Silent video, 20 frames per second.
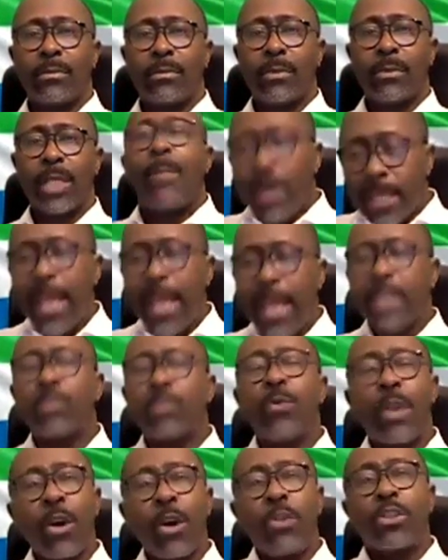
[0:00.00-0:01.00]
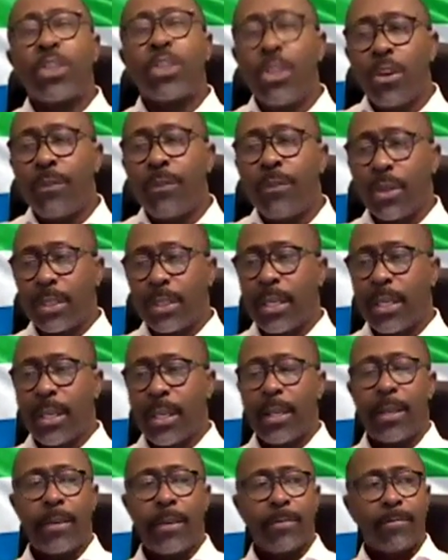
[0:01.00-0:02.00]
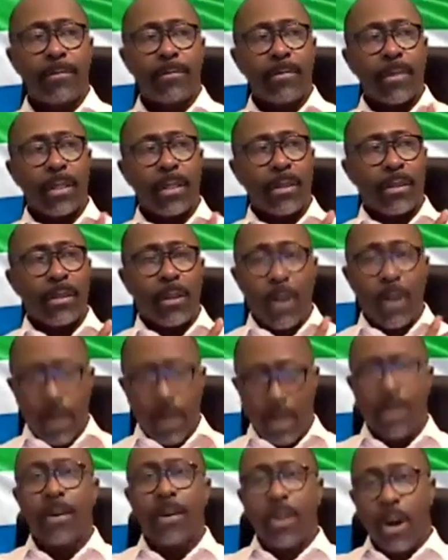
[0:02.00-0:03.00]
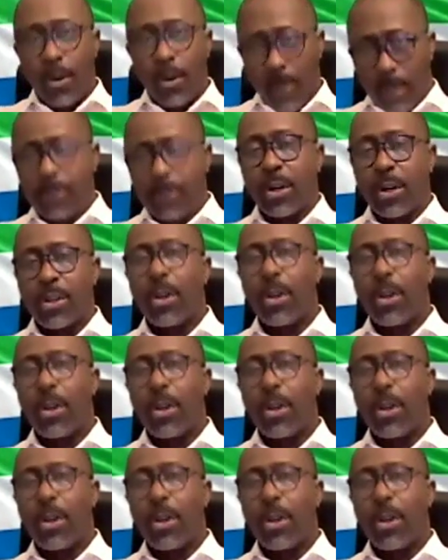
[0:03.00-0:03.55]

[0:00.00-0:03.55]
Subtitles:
But yet we continue to see corruption